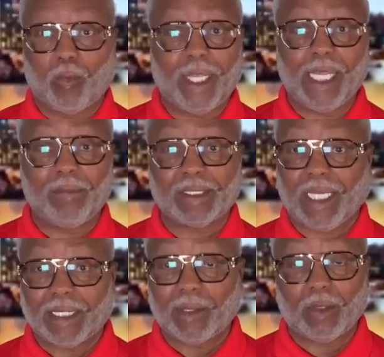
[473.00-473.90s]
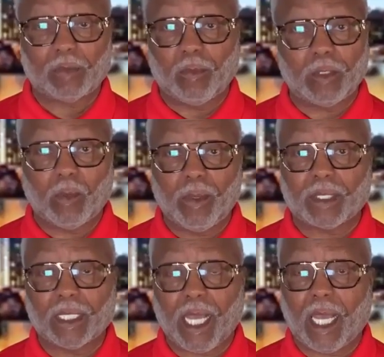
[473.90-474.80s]
and him decided that we, we, you know, we were
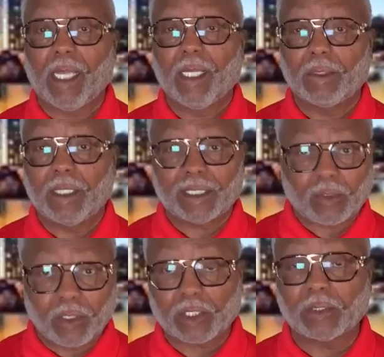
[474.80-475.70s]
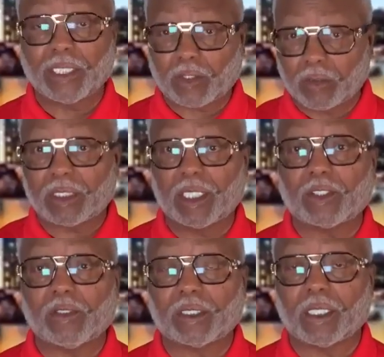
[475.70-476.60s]
getting high. Let's go to church. Let's go to that
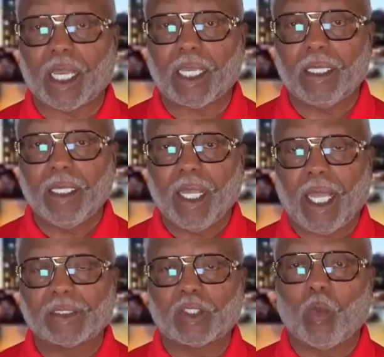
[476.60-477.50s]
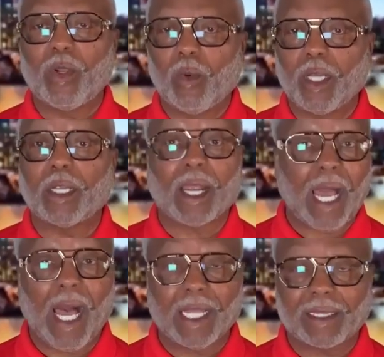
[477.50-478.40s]
church tonight. And so we went in there
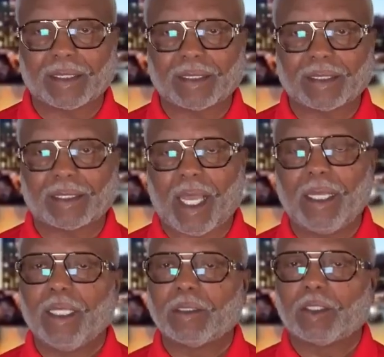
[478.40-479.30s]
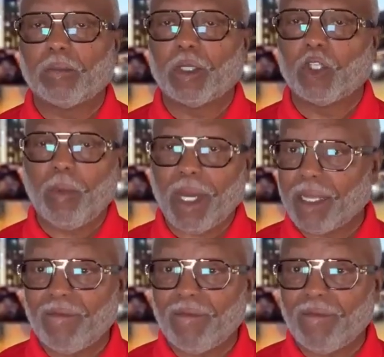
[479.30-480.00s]
high and things like that. So, but nobody